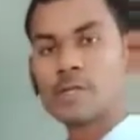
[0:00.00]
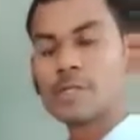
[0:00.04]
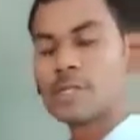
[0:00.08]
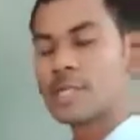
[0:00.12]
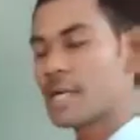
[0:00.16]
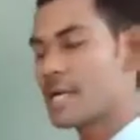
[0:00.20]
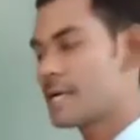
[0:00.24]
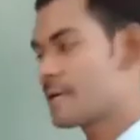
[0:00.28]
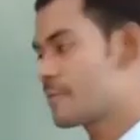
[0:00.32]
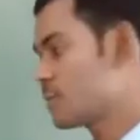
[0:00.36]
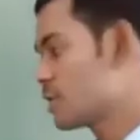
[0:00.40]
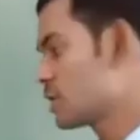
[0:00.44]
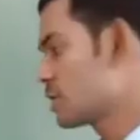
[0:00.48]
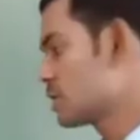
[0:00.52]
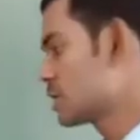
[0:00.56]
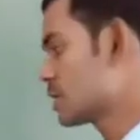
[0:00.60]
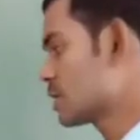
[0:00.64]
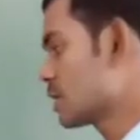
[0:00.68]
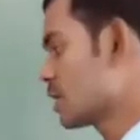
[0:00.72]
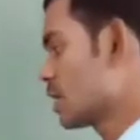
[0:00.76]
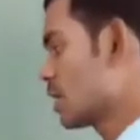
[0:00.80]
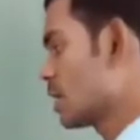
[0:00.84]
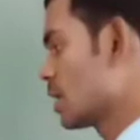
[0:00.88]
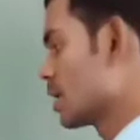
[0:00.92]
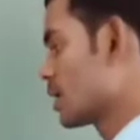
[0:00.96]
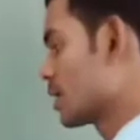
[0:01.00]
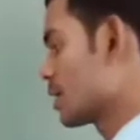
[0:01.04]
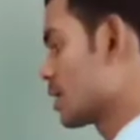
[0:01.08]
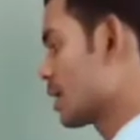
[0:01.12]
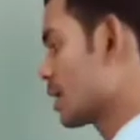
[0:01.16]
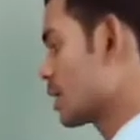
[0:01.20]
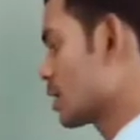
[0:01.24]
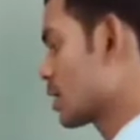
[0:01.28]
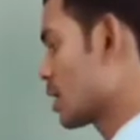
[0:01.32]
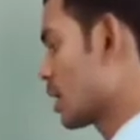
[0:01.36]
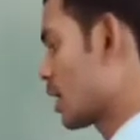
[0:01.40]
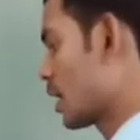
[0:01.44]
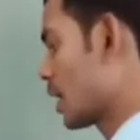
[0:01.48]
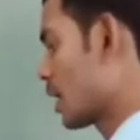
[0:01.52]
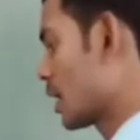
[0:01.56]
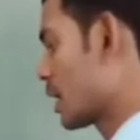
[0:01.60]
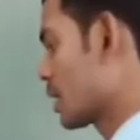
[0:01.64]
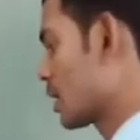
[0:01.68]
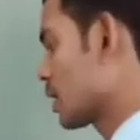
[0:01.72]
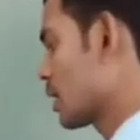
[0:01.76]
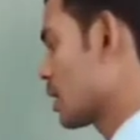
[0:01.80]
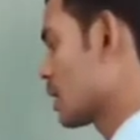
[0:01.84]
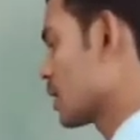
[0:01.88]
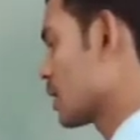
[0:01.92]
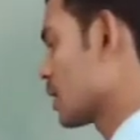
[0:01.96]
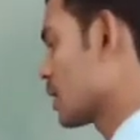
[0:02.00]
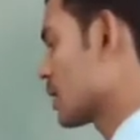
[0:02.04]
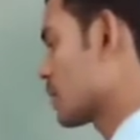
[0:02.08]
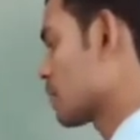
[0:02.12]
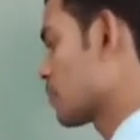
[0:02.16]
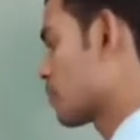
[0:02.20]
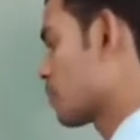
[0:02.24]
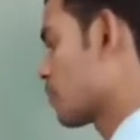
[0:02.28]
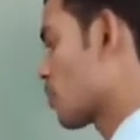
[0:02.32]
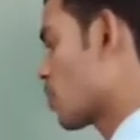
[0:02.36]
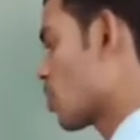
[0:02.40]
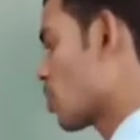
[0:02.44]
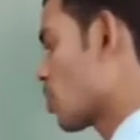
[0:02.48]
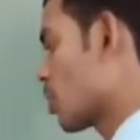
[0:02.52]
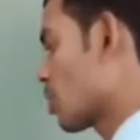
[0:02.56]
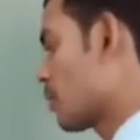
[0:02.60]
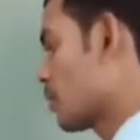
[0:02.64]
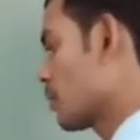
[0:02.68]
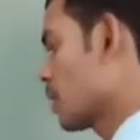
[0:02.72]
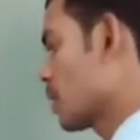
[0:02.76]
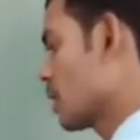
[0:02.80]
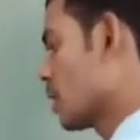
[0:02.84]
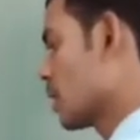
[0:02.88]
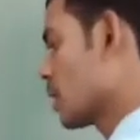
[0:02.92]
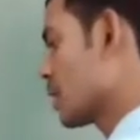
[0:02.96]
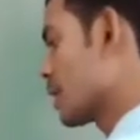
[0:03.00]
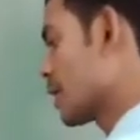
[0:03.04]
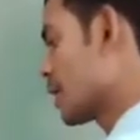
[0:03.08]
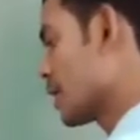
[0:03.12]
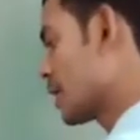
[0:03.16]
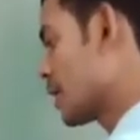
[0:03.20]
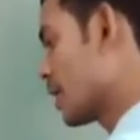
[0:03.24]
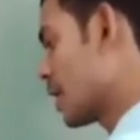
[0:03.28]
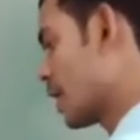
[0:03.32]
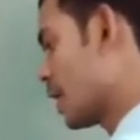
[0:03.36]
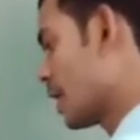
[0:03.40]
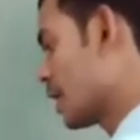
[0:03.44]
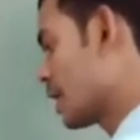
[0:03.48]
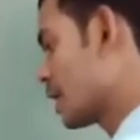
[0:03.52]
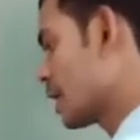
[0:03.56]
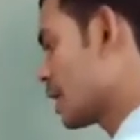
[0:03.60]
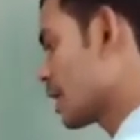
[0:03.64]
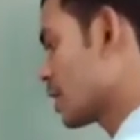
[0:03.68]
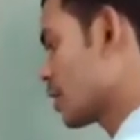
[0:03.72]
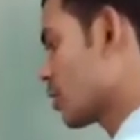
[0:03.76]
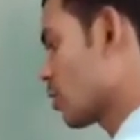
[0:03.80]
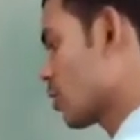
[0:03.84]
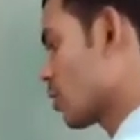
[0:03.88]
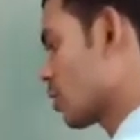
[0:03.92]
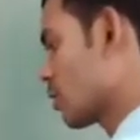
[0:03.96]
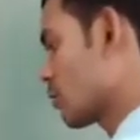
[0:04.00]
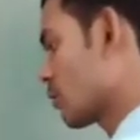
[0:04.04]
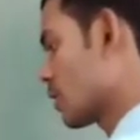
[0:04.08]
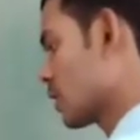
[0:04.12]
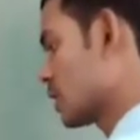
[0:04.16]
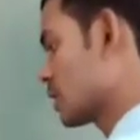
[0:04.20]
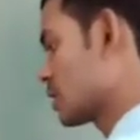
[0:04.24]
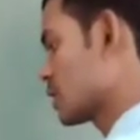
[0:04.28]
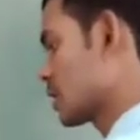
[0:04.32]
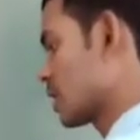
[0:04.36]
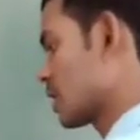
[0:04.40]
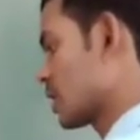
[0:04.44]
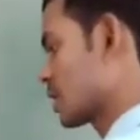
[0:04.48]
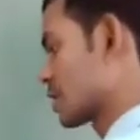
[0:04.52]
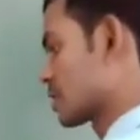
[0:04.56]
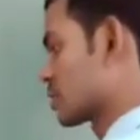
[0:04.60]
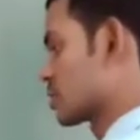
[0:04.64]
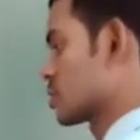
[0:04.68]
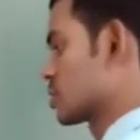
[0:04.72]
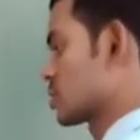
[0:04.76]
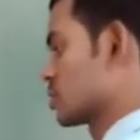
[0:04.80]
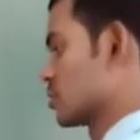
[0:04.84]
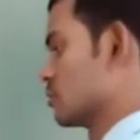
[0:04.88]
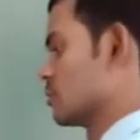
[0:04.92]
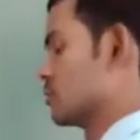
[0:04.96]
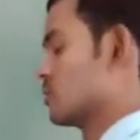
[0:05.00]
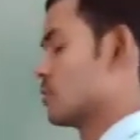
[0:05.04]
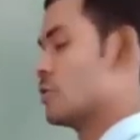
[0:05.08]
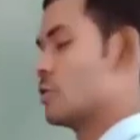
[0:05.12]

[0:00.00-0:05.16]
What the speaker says: That means here the angle is formed in anti-clockwise direction.